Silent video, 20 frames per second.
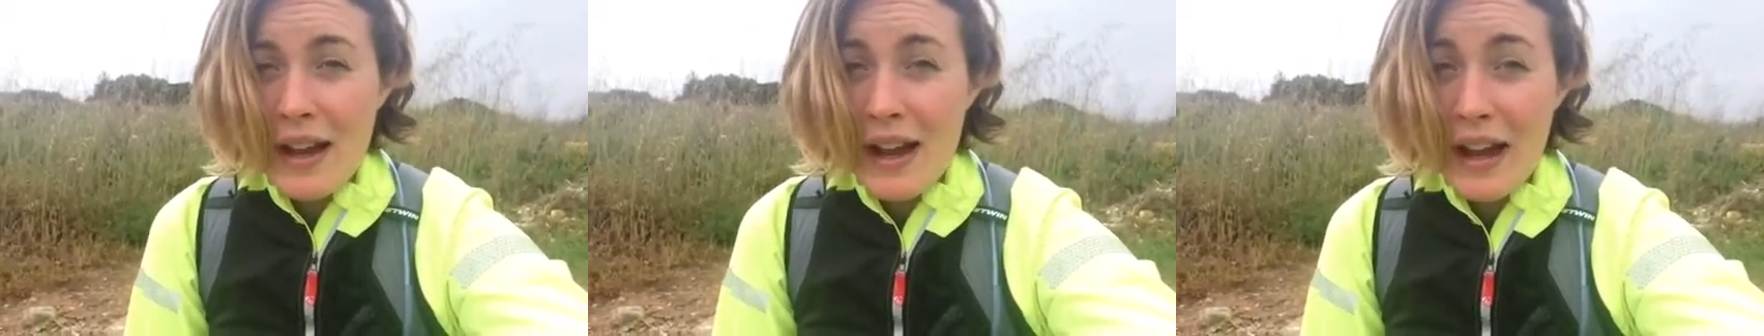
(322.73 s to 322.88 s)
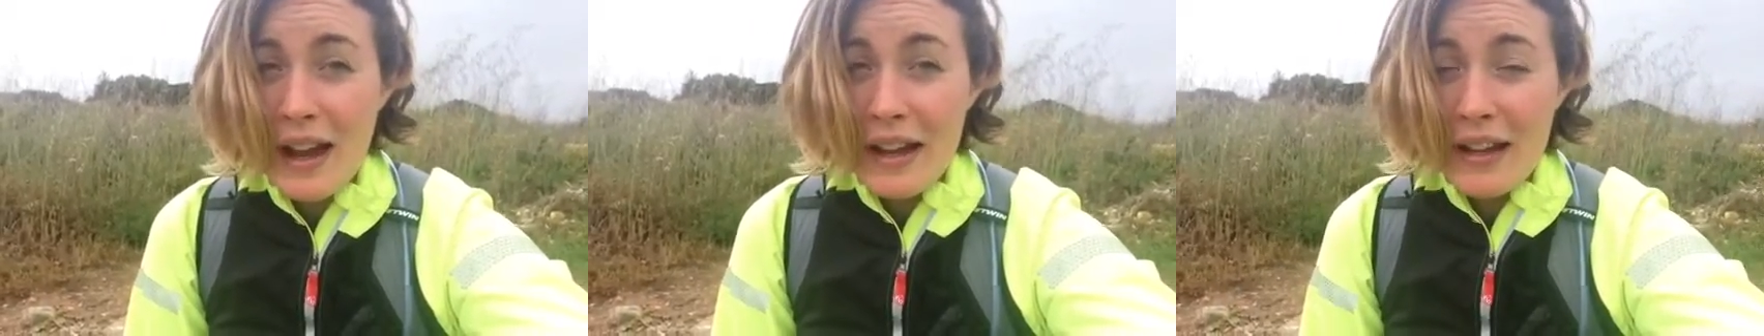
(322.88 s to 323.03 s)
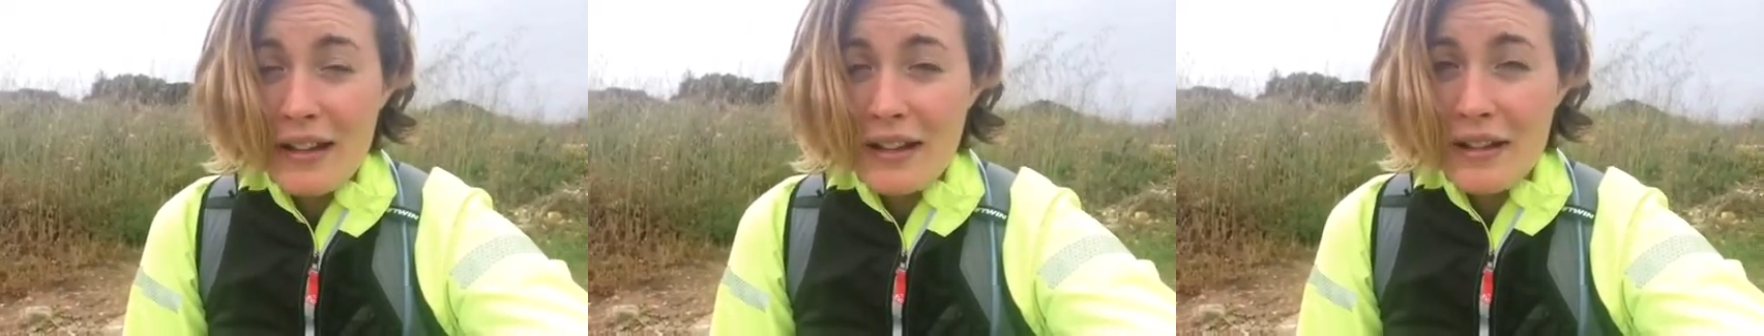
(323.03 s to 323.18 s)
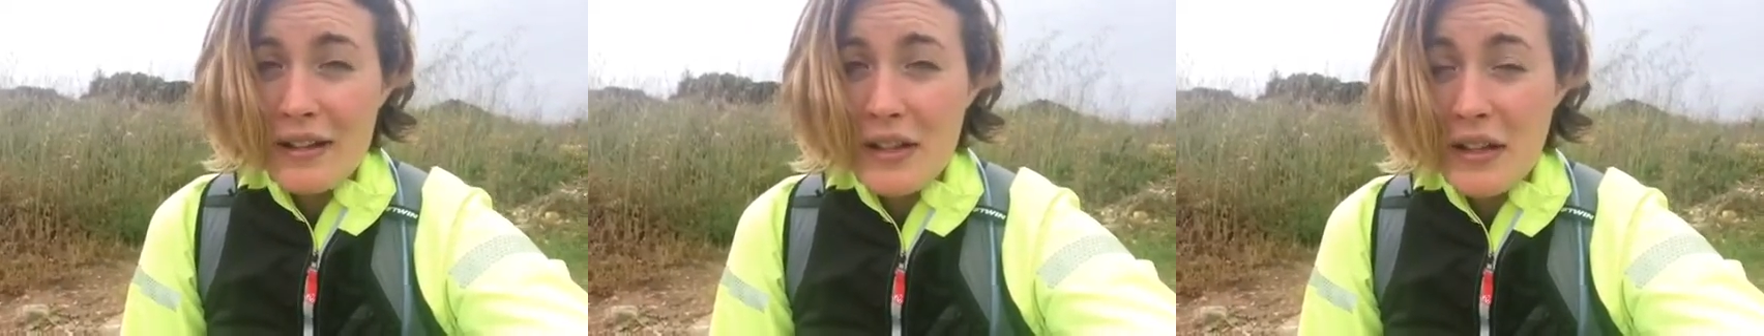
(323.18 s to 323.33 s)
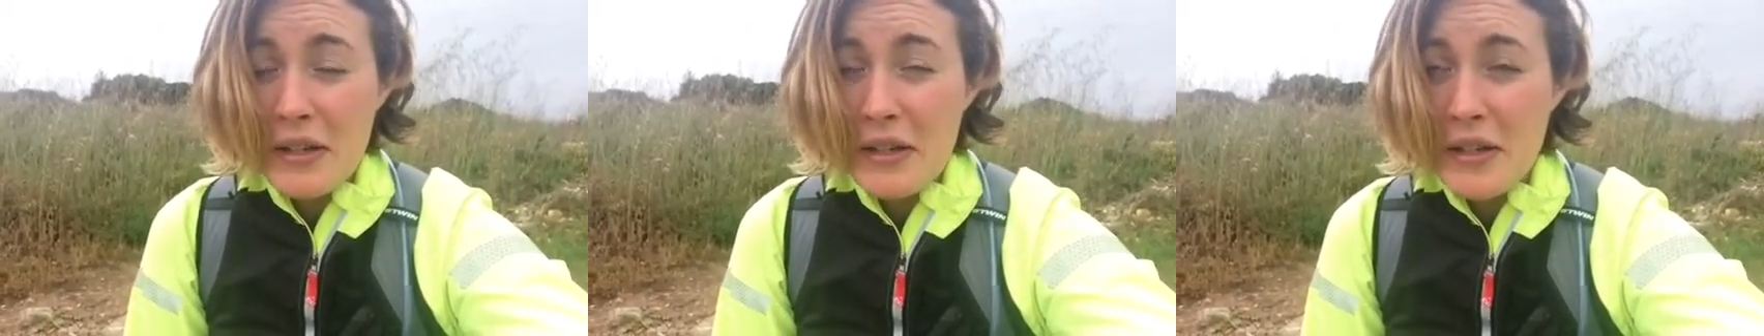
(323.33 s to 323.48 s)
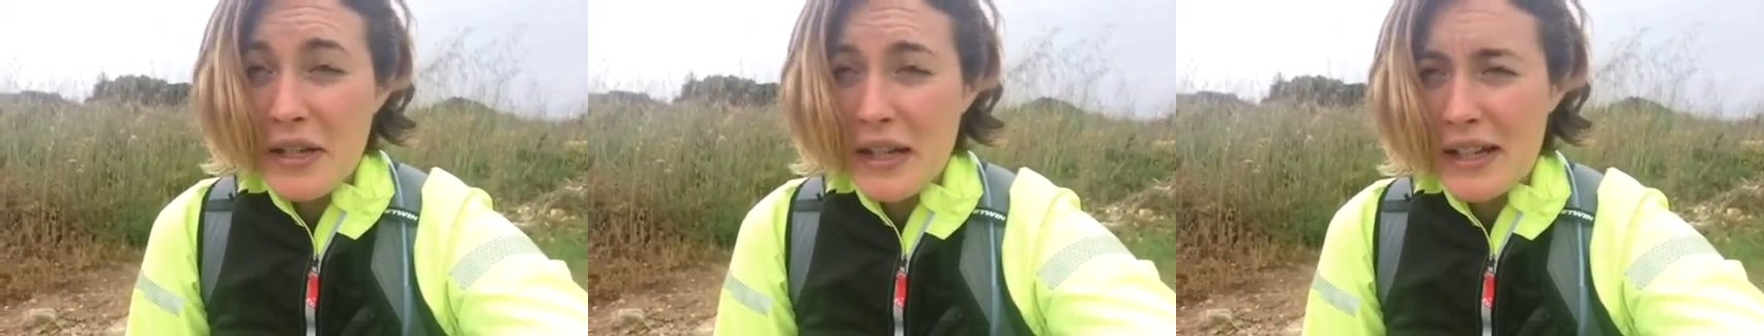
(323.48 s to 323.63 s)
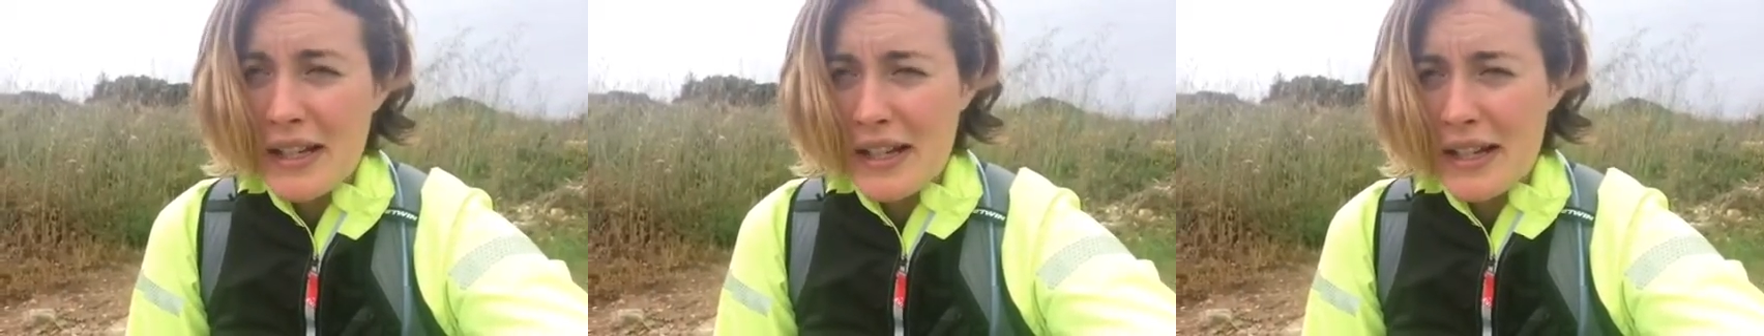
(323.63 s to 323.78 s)
and
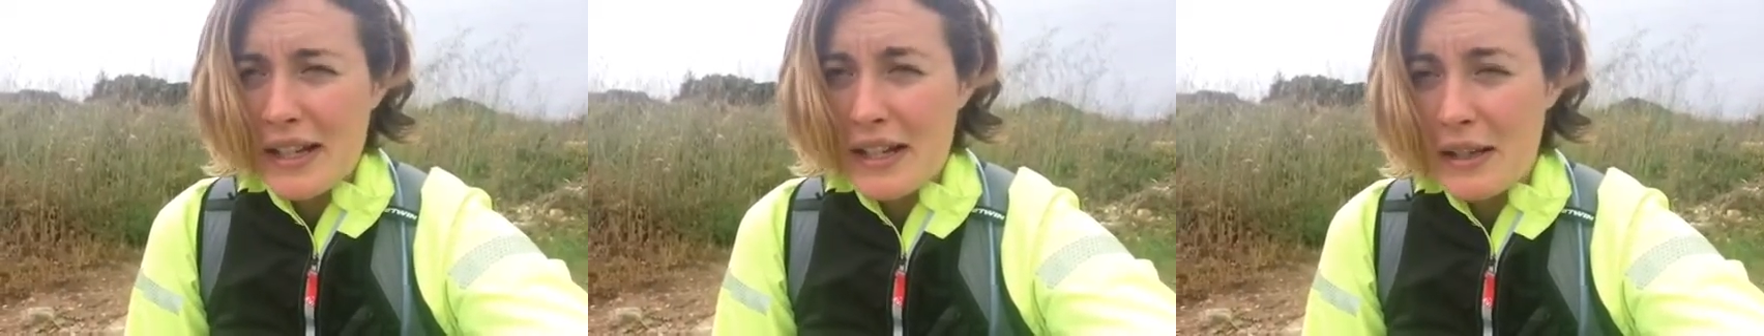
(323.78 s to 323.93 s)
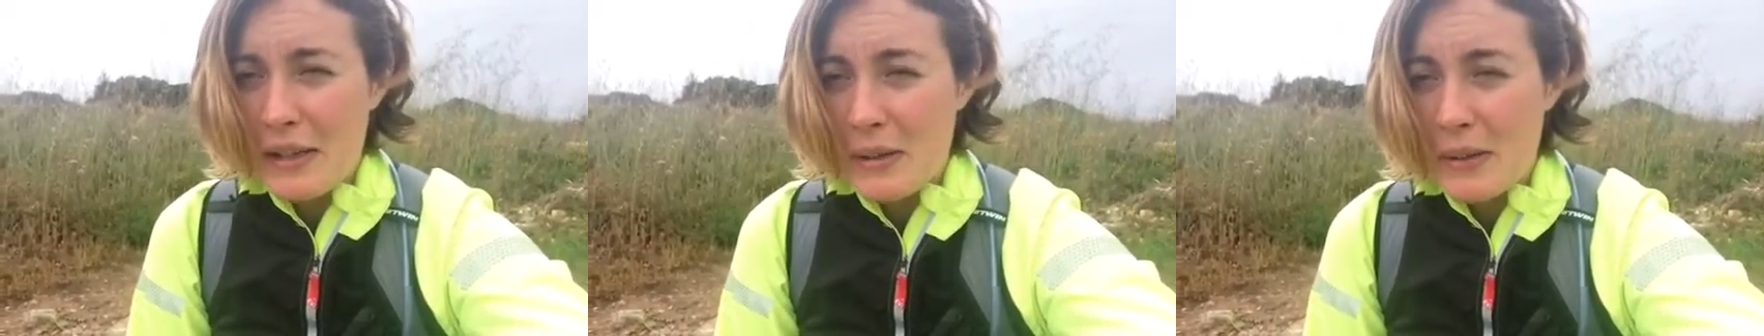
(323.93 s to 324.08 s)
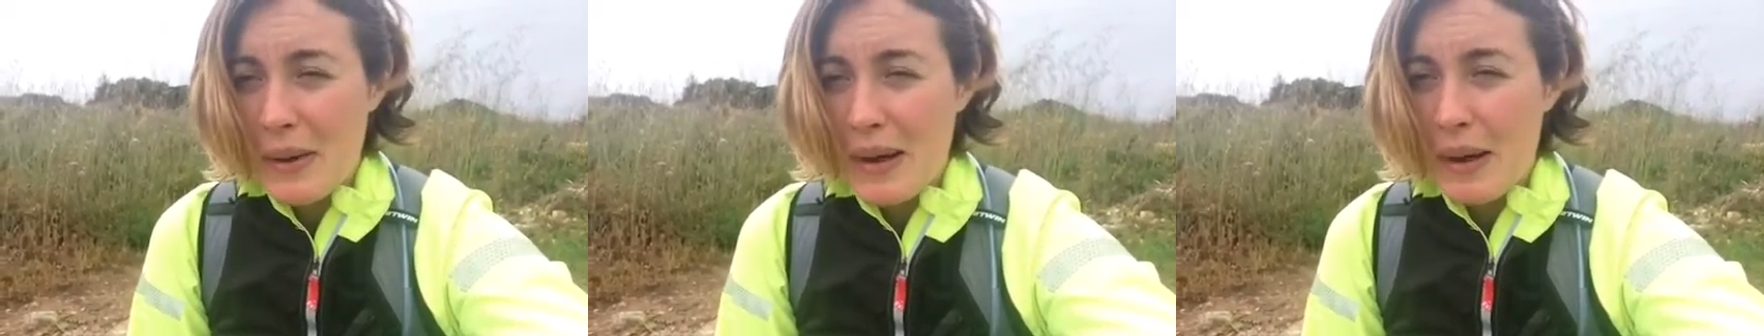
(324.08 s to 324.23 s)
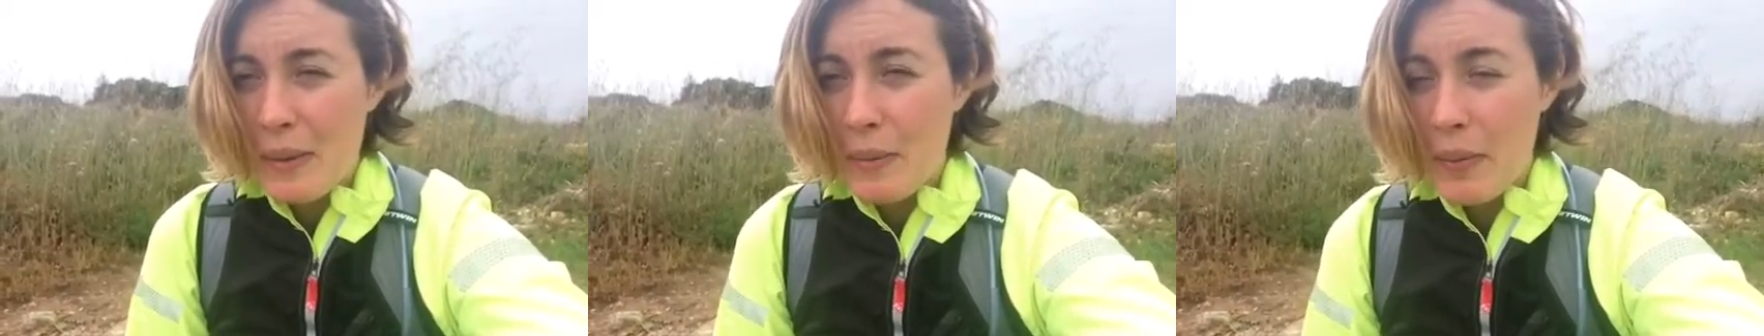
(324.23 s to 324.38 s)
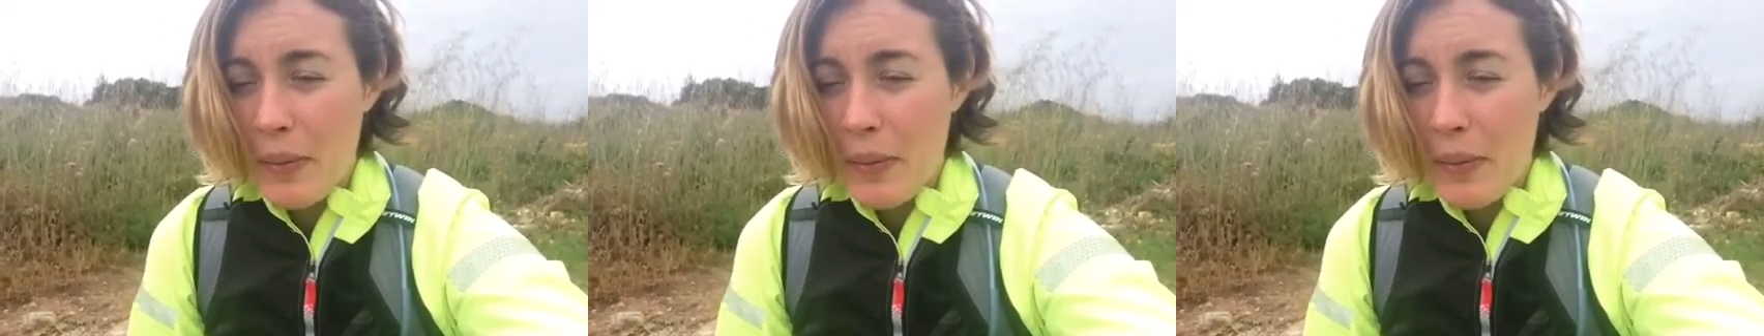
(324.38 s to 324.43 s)
still need to lose weight,